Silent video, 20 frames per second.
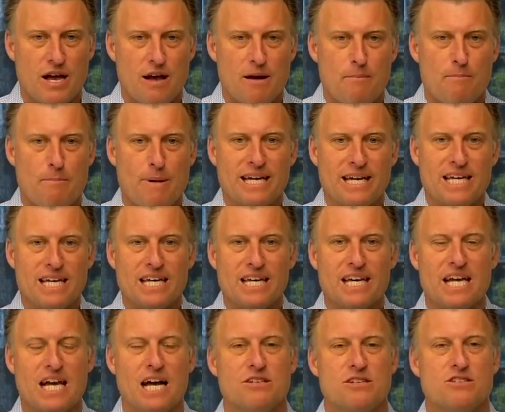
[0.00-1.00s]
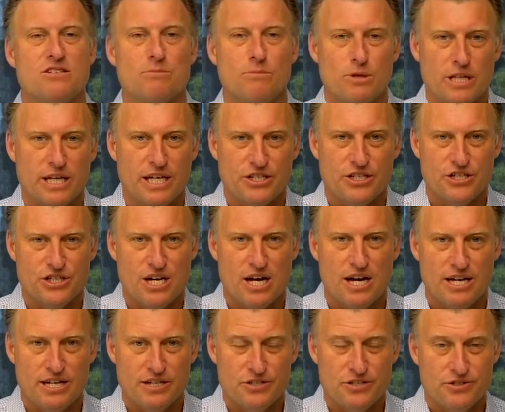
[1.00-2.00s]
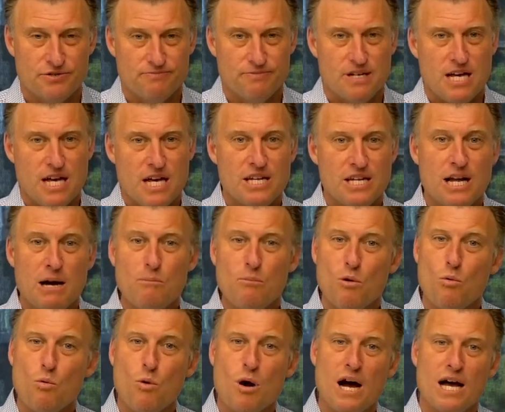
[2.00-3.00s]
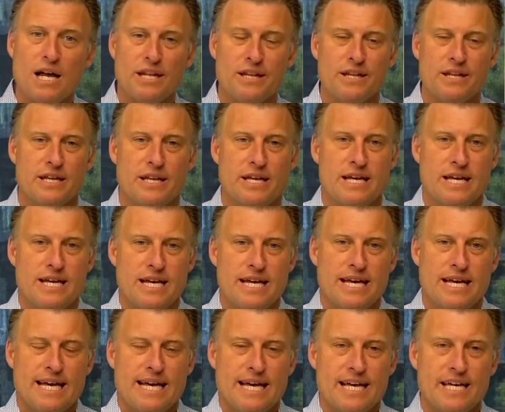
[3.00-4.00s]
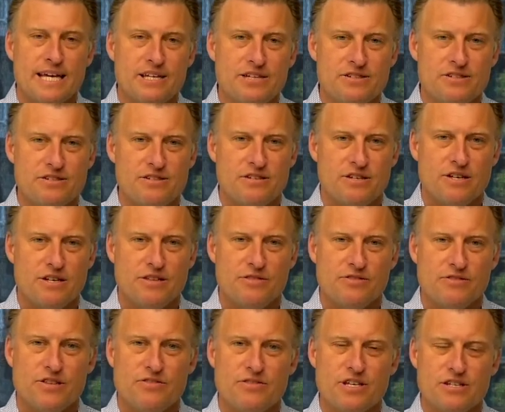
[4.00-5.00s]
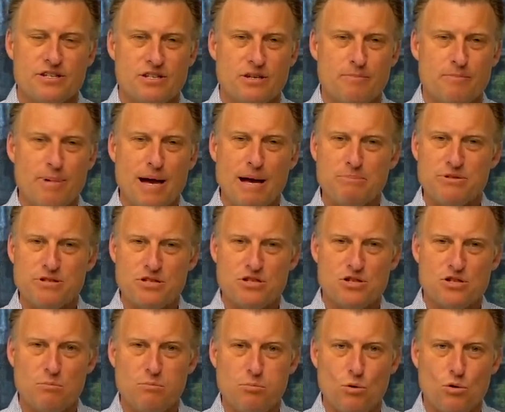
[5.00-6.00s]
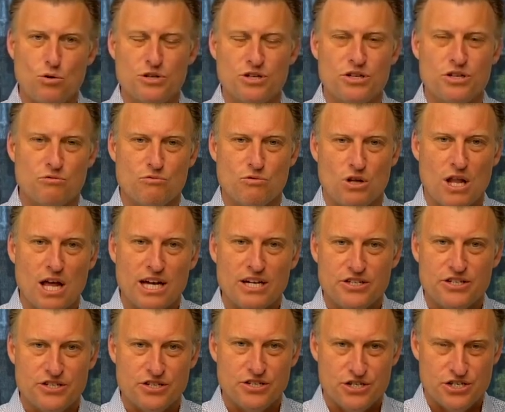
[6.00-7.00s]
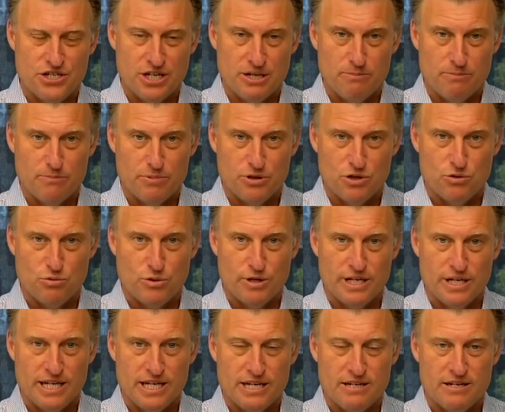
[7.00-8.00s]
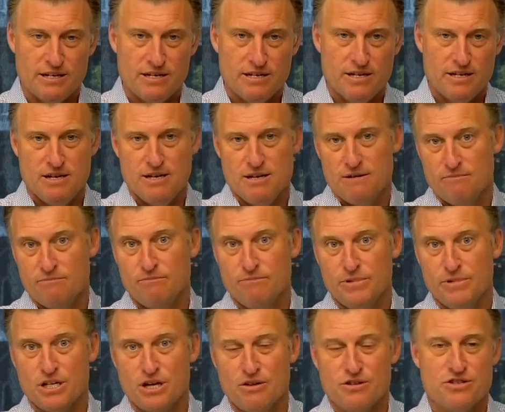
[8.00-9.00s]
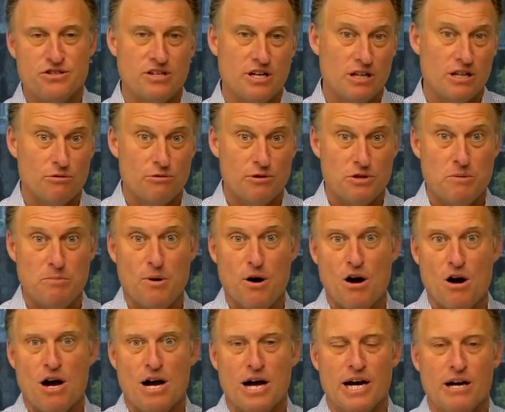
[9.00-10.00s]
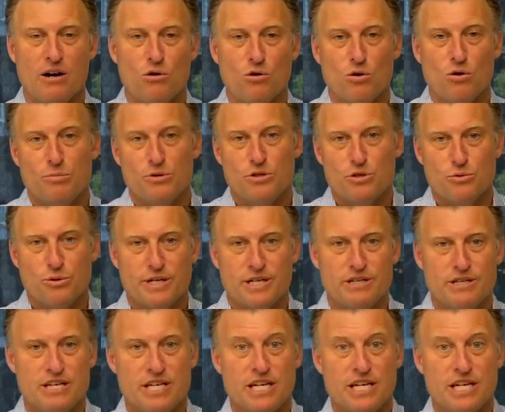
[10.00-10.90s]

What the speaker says: making a customer-led change. Number 1 is that there's perhaps a subordinate relationship between, the seller and the buyer, or between the